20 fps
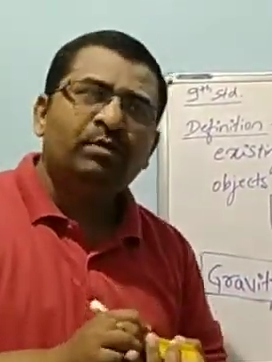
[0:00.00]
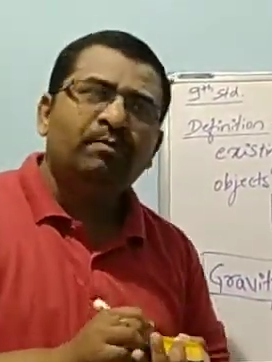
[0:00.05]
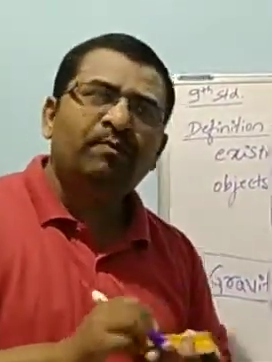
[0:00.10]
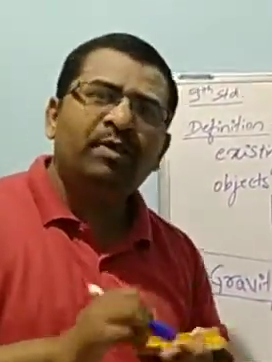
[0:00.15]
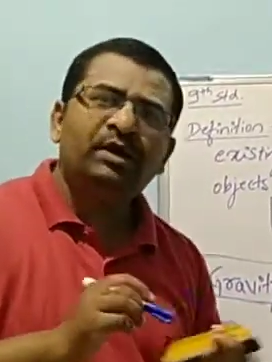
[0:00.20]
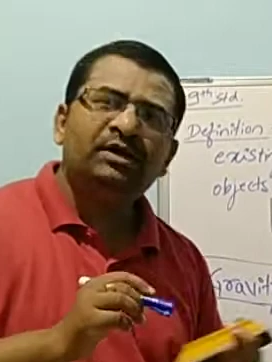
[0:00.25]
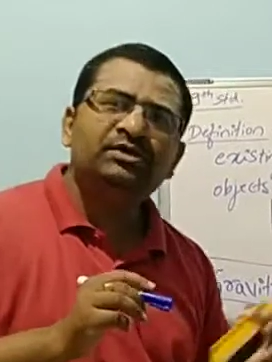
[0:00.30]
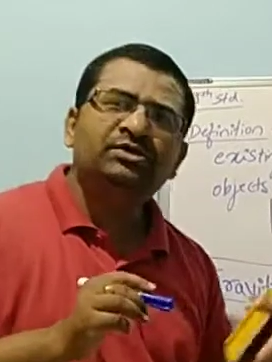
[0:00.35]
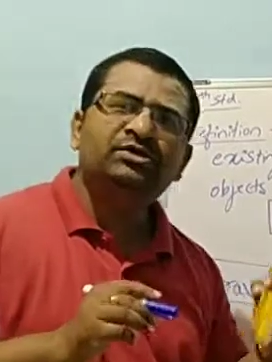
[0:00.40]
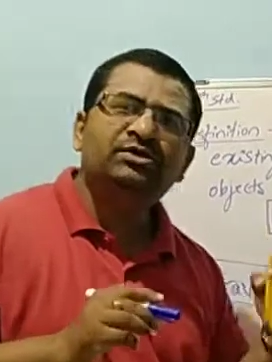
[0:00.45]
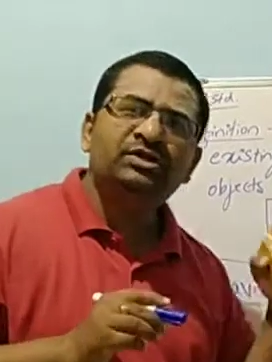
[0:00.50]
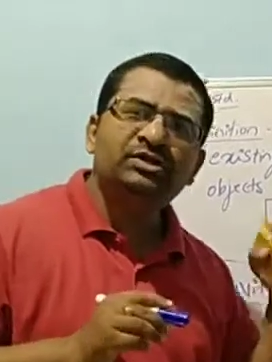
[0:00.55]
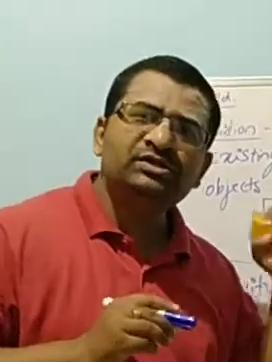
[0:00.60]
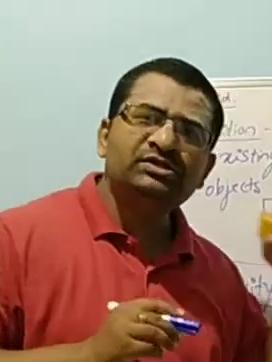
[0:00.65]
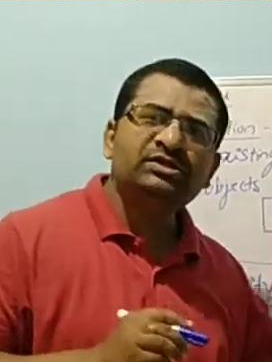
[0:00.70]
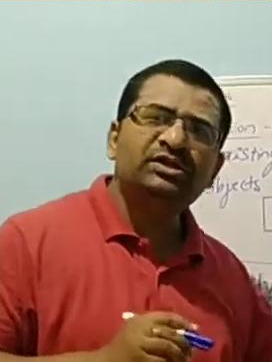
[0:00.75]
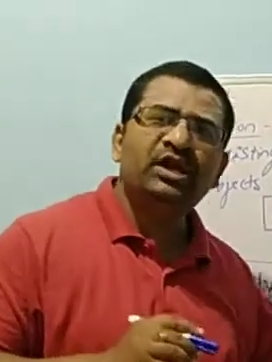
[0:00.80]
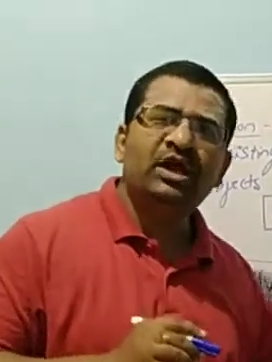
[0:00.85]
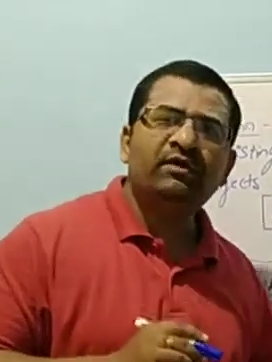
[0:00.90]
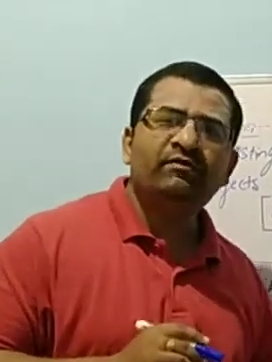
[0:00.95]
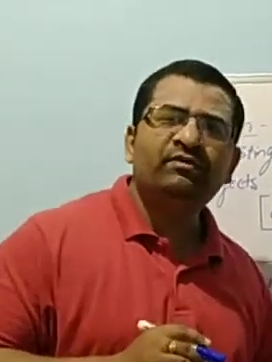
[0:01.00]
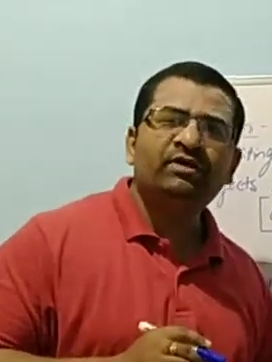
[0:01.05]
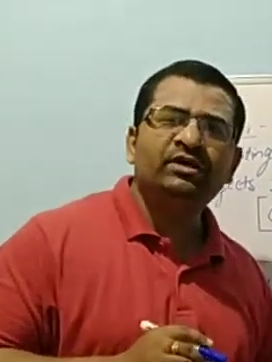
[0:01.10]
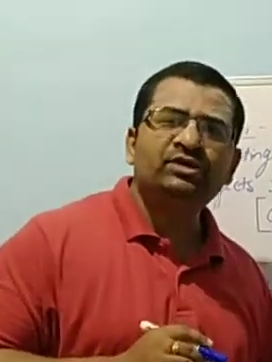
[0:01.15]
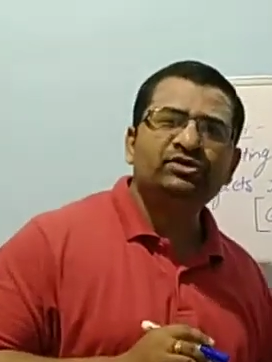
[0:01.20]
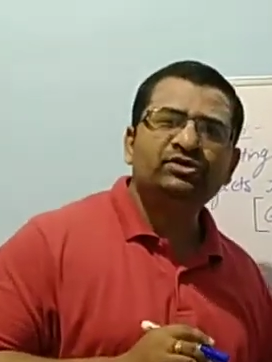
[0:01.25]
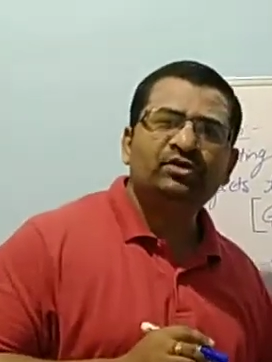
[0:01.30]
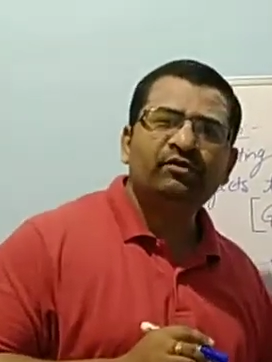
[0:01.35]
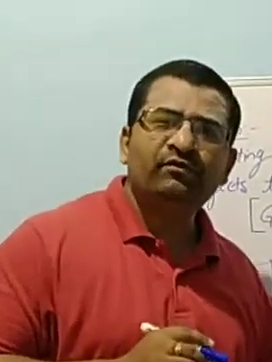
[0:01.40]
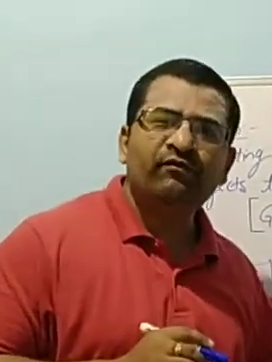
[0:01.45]
But this
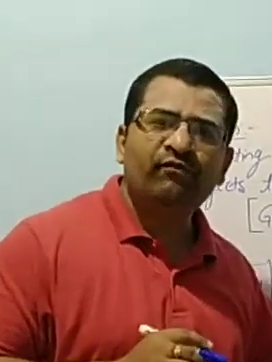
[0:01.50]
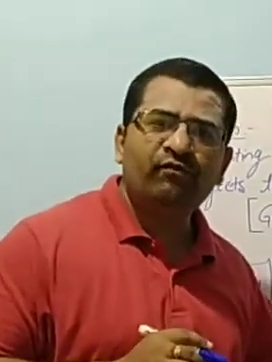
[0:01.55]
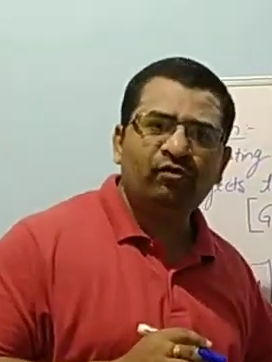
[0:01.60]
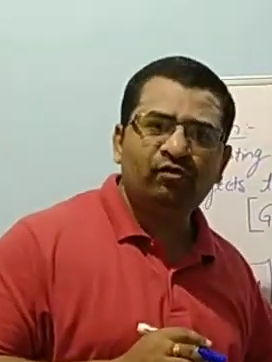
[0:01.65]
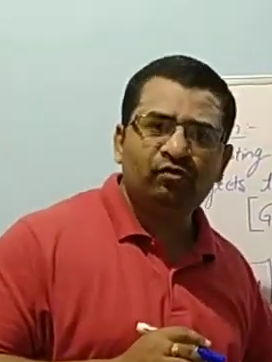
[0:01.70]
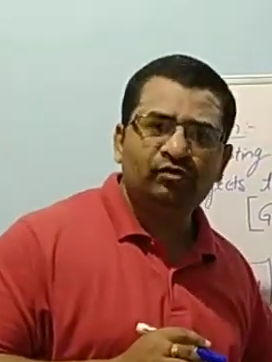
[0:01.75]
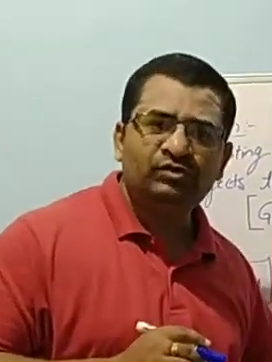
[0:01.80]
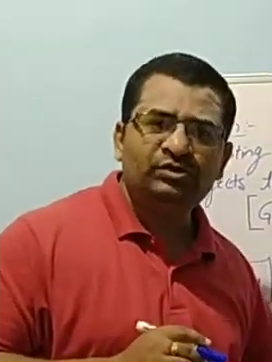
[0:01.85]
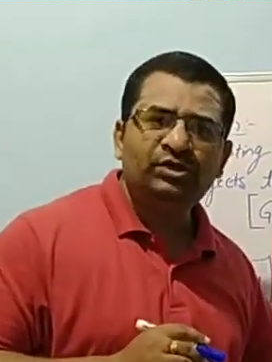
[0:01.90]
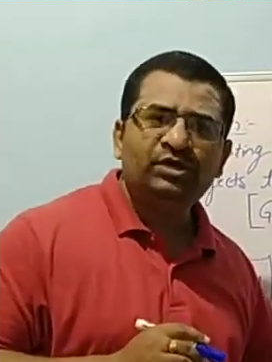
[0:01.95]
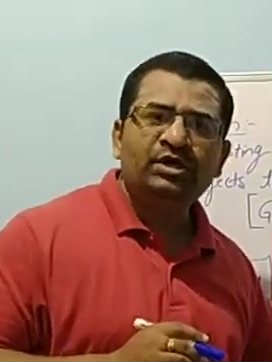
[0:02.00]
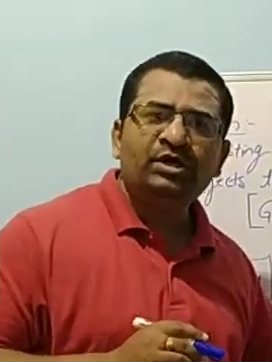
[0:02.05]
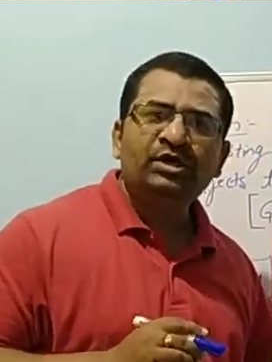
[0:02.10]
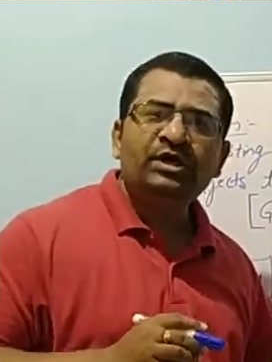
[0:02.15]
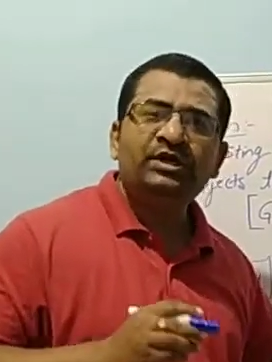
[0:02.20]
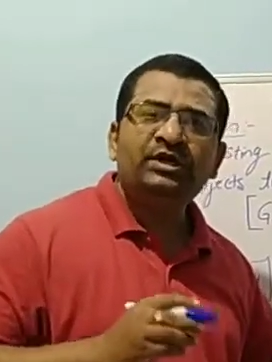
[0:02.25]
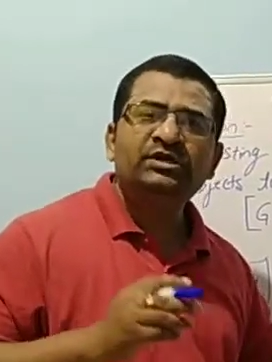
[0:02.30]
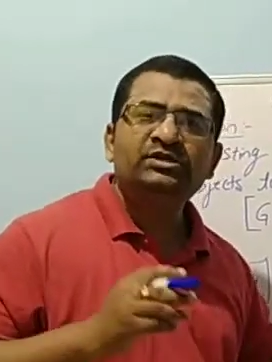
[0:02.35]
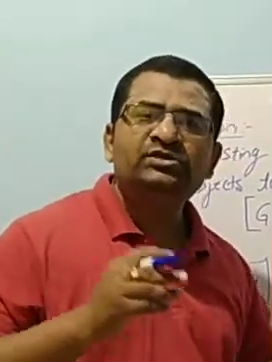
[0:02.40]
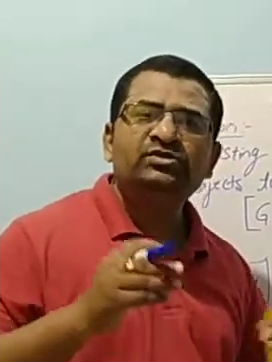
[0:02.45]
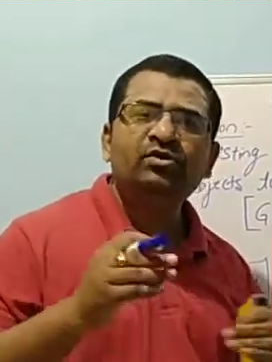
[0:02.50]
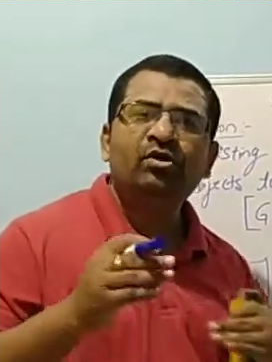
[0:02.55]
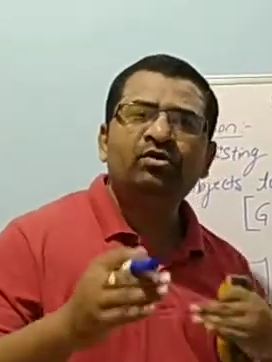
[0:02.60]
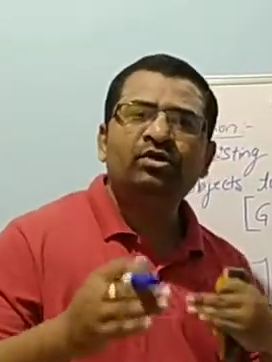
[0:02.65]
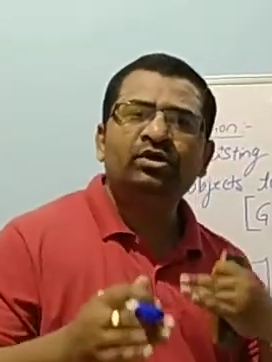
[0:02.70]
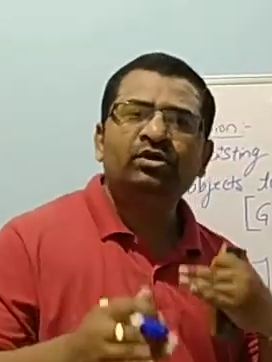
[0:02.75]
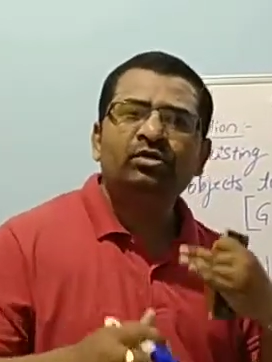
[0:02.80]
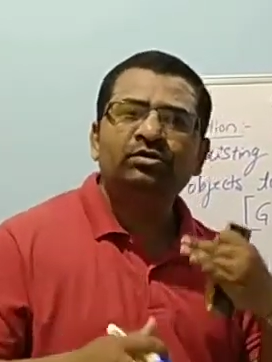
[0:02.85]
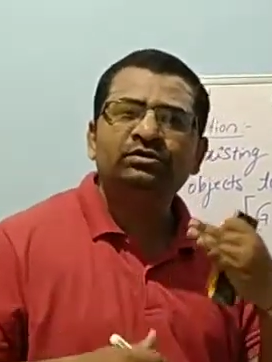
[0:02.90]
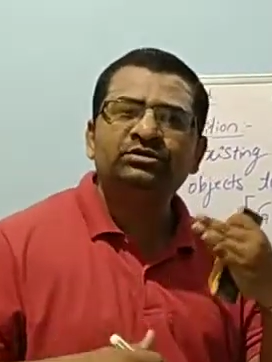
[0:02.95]
gravitational force, it is
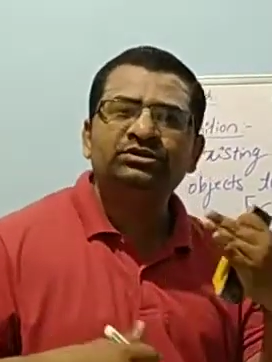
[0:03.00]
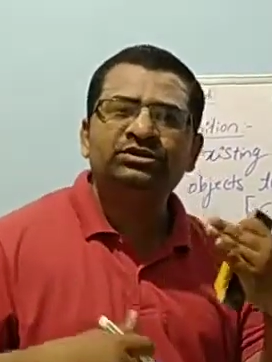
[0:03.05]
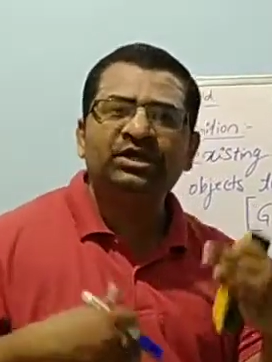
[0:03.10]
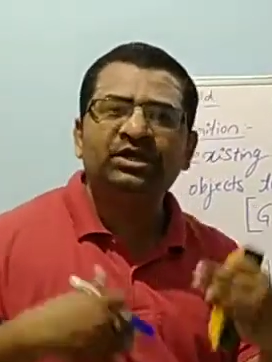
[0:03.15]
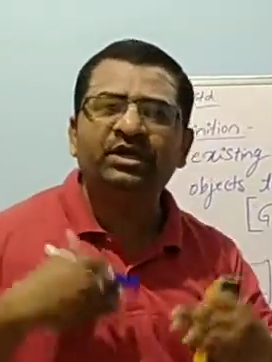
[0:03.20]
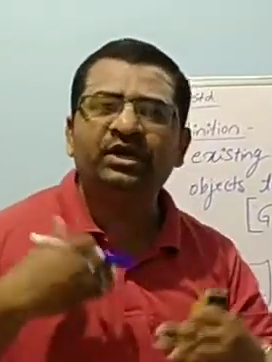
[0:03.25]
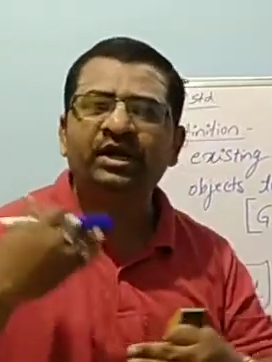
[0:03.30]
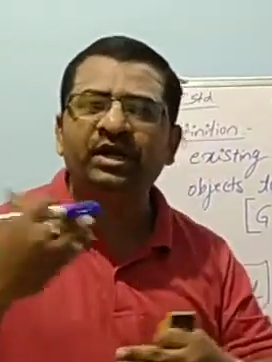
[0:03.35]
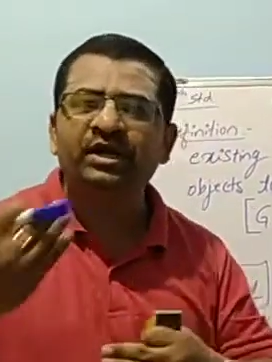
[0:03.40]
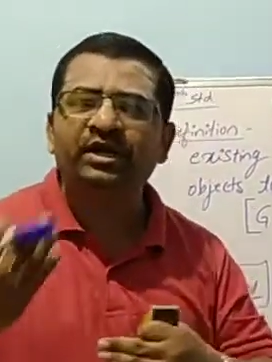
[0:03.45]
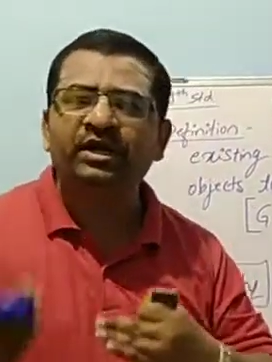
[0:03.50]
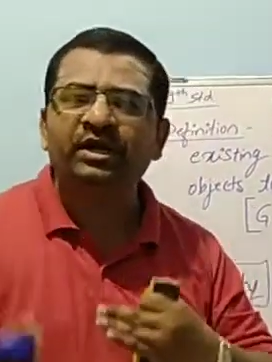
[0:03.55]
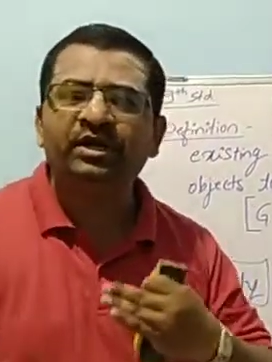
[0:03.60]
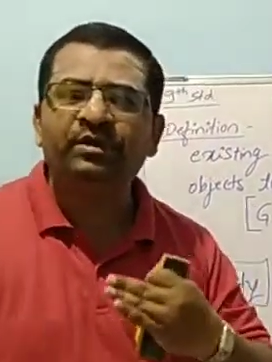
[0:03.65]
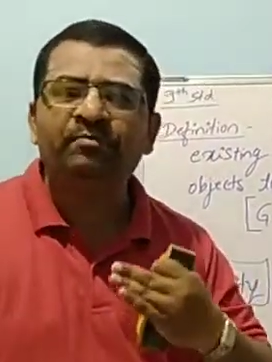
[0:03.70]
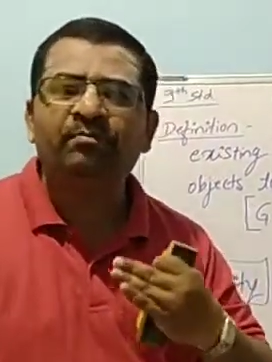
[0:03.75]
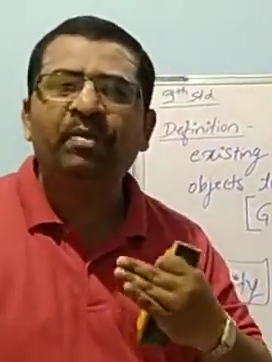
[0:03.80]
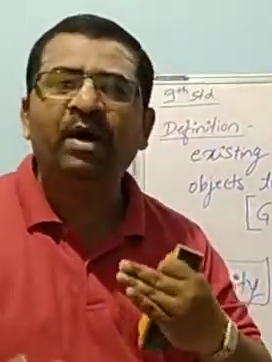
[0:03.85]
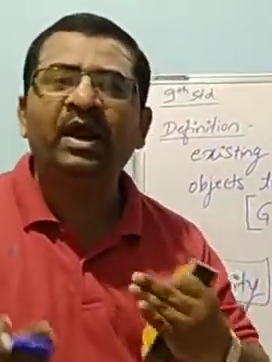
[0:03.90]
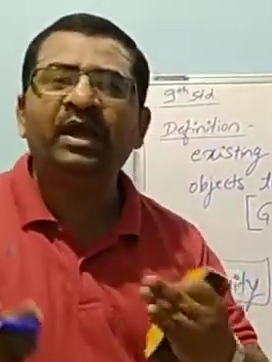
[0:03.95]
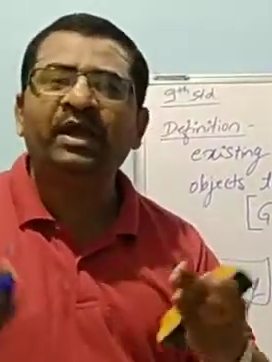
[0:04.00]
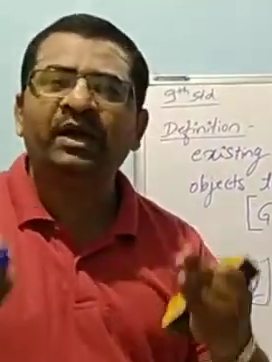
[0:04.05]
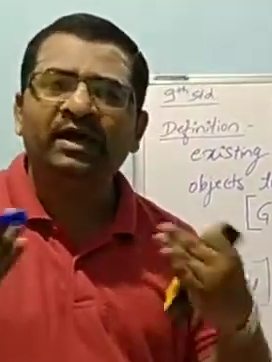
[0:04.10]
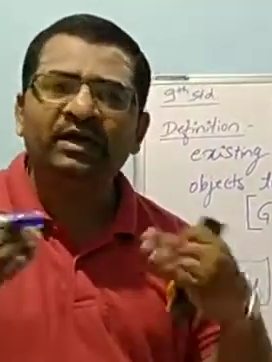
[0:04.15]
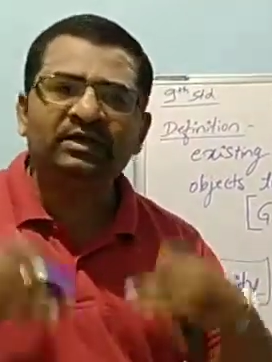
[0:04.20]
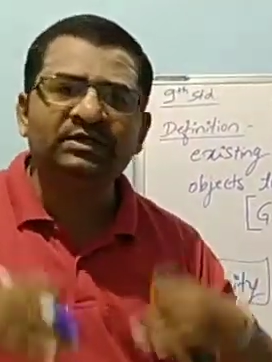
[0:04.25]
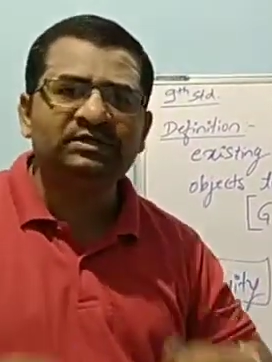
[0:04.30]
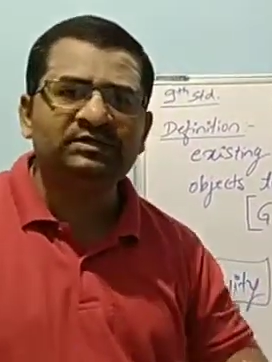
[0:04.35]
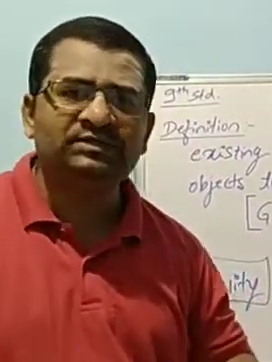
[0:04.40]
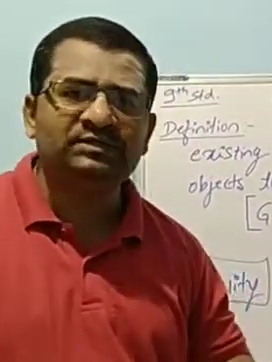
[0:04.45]
not all generated by
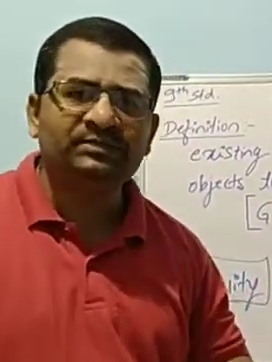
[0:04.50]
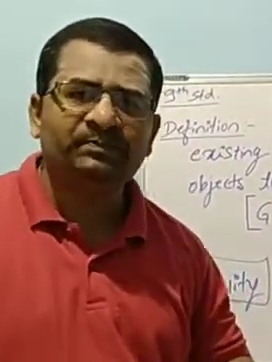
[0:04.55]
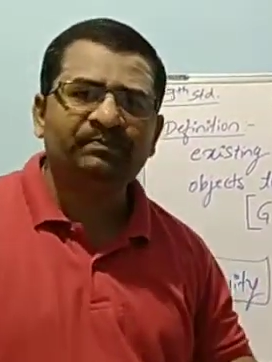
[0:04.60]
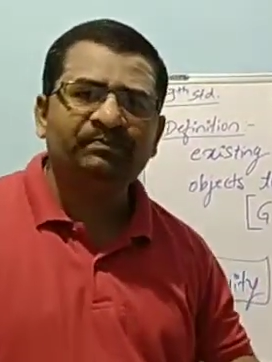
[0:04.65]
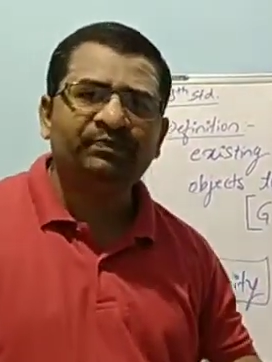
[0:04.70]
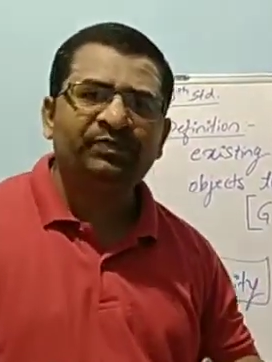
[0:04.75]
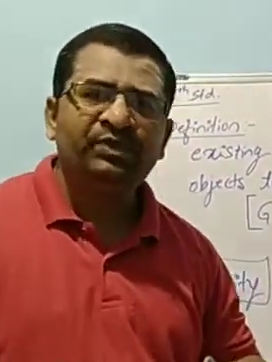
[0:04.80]
us.